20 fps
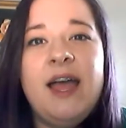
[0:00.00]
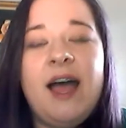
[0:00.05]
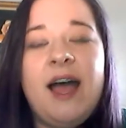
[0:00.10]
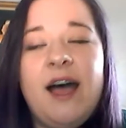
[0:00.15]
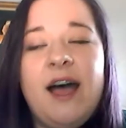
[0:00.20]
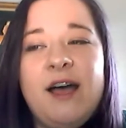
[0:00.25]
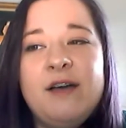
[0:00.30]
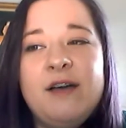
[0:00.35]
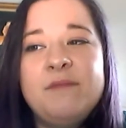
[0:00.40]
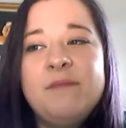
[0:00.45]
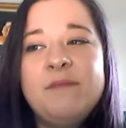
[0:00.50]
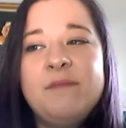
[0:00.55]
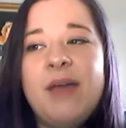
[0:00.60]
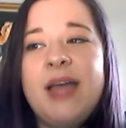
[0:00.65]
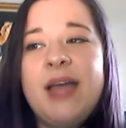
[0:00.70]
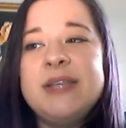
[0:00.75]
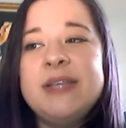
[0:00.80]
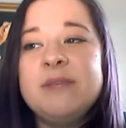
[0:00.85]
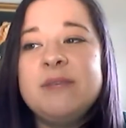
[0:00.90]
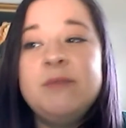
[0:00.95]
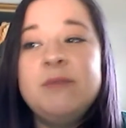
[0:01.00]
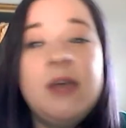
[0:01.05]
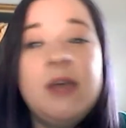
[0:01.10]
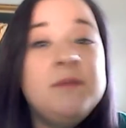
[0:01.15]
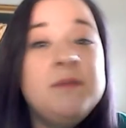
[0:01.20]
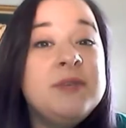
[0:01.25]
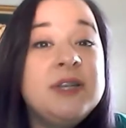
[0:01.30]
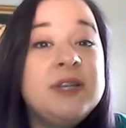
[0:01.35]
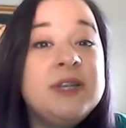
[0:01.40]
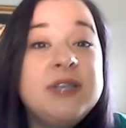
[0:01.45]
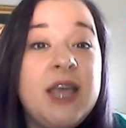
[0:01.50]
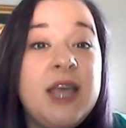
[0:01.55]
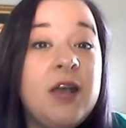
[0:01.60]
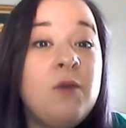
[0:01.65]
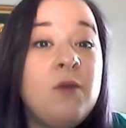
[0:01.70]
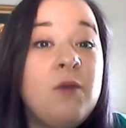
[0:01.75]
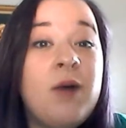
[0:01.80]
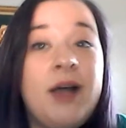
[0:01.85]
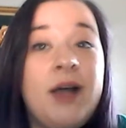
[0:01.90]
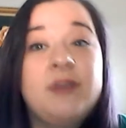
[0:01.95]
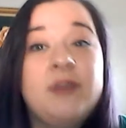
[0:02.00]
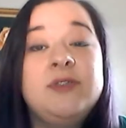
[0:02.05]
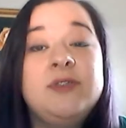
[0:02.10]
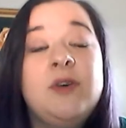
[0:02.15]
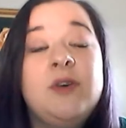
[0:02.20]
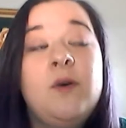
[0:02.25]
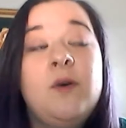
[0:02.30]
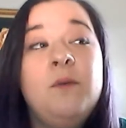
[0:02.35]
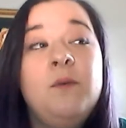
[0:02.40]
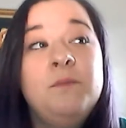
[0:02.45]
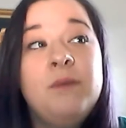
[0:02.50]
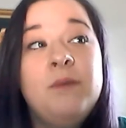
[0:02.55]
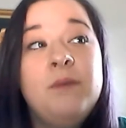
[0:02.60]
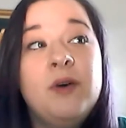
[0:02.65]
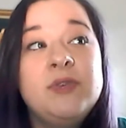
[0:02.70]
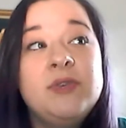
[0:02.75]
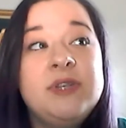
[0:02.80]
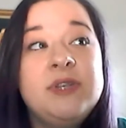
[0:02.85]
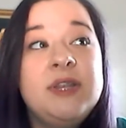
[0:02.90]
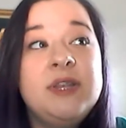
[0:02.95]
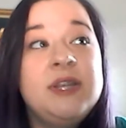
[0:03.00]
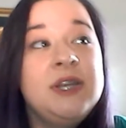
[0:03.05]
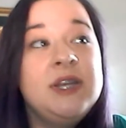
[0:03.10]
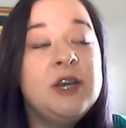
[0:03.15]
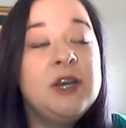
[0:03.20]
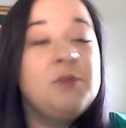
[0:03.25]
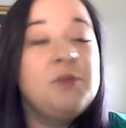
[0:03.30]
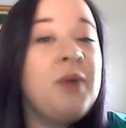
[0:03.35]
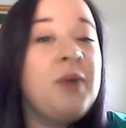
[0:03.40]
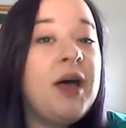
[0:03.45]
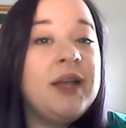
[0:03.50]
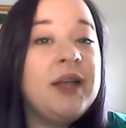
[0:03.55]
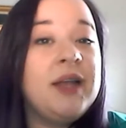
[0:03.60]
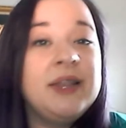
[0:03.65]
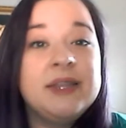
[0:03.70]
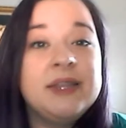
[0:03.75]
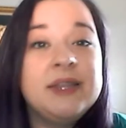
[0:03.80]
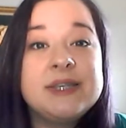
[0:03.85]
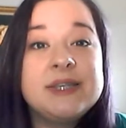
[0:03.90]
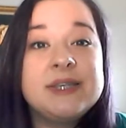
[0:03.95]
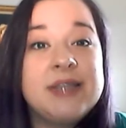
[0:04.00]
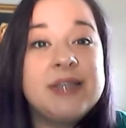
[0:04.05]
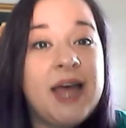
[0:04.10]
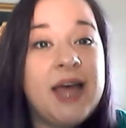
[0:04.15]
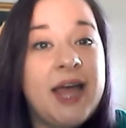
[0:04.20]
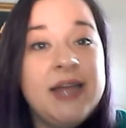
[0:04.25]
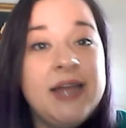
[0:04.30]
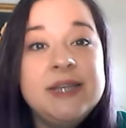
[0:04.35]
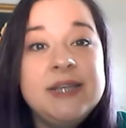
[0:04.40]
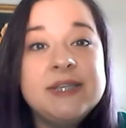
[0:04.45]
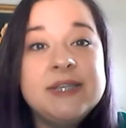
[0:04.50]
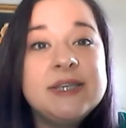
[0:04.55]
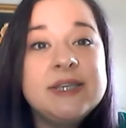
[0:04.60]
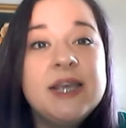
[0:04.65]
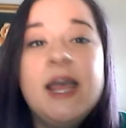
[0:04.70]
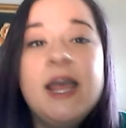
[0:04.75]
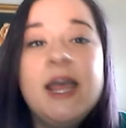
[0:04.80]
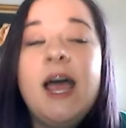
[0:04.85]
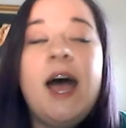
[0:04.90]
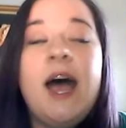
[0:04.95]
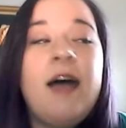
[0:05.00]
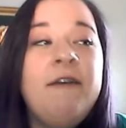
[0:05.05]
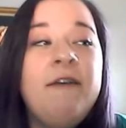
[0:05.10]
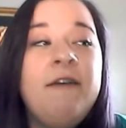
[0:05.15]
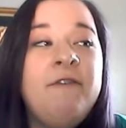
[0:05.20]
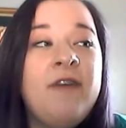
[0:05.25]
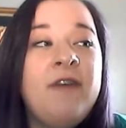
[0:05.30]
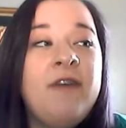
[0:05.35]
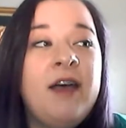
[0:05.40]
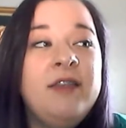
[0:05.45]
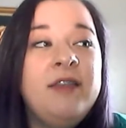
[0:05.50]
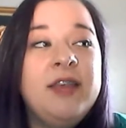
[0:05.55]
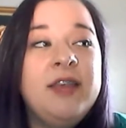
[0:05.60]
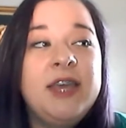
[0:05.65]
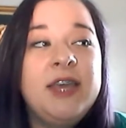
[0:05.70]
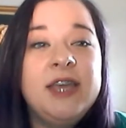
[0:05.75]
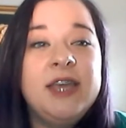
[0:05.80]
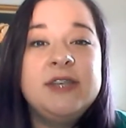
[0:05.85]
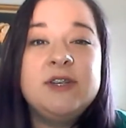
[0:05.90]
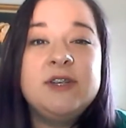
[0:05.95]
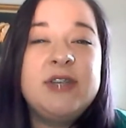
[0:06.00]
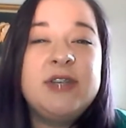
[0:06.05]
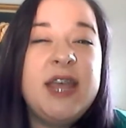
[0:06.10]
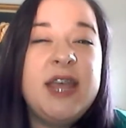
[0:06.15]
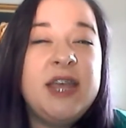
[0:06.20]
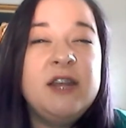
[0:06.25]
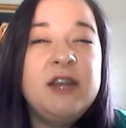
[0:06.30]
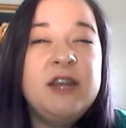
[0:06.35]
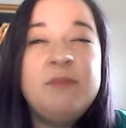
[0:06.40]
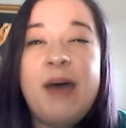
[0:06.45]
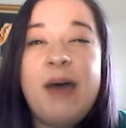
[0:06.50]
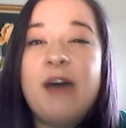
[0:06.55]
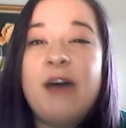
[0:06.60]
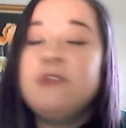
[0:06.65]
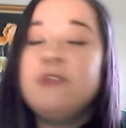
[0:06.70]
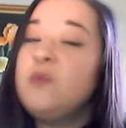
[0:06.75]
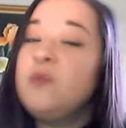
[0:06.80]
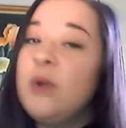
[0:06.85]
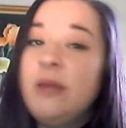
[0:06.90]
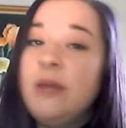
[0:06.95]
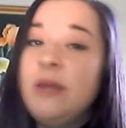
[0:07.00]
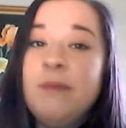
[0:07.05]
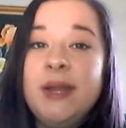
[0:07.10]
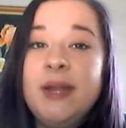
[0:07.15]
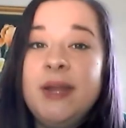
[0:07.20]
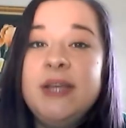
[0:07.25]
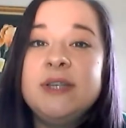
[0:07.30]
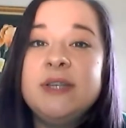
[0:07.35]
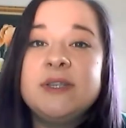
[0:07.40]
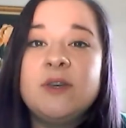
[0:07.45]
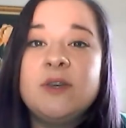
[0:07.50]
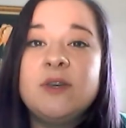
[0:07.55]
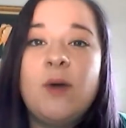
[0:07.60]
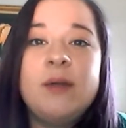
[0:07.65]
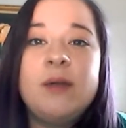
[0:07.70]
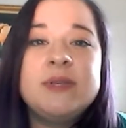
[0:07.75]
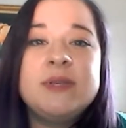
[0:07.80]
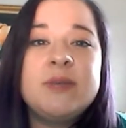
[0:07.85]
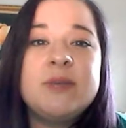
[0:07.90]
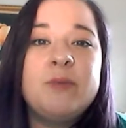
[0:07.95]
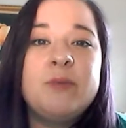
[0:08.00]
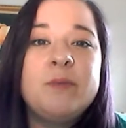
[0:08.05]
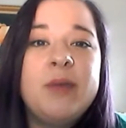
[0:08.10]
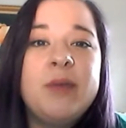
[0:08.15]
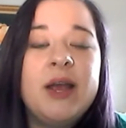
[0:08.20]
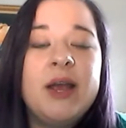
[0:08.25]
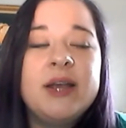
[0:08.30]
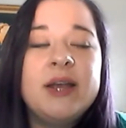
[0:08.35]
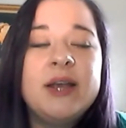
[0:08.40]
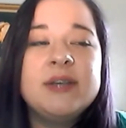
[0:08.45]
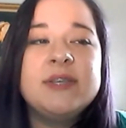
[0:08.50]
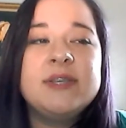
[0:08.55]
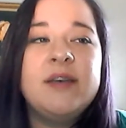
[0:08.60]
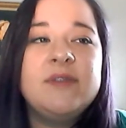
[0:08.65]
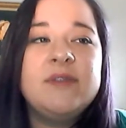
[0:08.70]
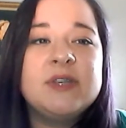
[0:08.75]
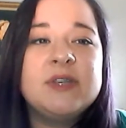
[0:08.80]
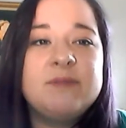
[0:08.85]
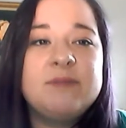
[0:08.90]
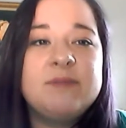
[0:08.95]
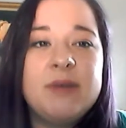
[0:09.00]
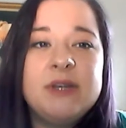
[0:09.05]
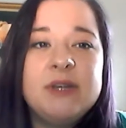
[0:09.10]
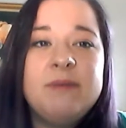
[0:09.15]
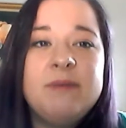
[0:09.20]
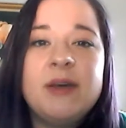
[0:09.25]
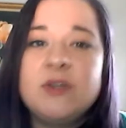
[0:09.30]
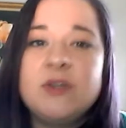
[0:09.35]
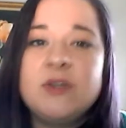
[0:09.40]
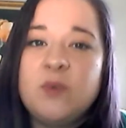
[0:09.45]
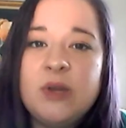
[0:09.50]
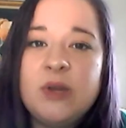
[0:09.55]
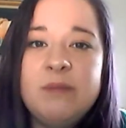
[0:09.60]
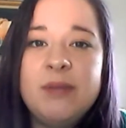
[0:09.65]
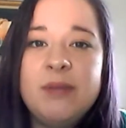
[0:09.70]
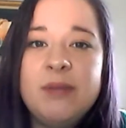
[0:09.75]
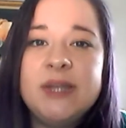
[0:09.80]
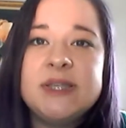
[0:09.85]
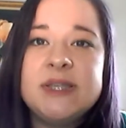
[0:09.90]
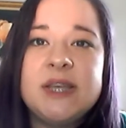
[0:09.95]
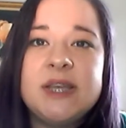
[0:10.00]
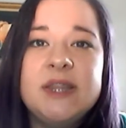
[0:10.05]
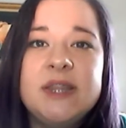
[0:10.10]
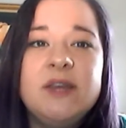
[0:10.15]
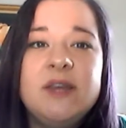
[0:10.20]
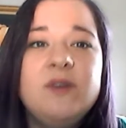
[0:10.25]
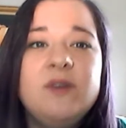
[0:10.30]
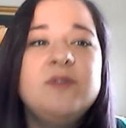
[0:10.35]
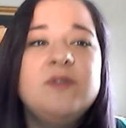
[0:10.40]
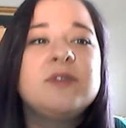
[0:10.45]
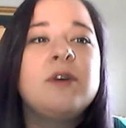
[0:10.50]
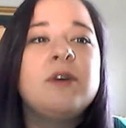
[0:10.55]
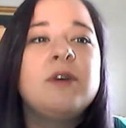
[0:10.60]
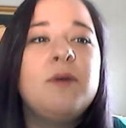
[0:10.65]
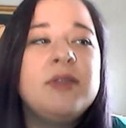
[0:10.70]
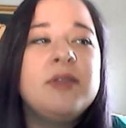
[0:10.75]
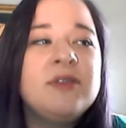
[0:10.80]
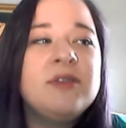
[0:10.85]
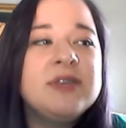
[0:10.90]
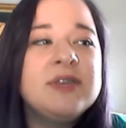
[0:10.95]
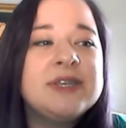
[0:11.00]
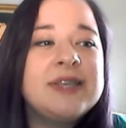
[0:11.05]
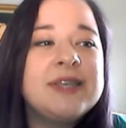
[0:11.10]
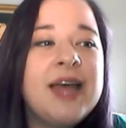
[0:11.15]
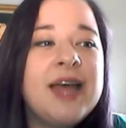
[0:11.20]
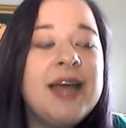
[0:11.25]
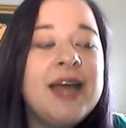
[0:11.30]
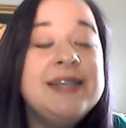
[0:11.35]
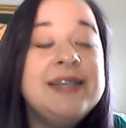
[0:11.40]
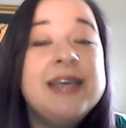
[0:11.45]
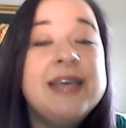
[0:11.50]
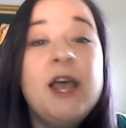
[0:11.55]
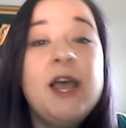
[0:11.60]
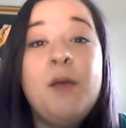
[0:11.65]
And sometimes it'll take a while. So most of the Nearpod slides, I found that kids are taking about 20 minutes. So I'd say prepare yourself to spend about 20 minutes on those, going through the slides.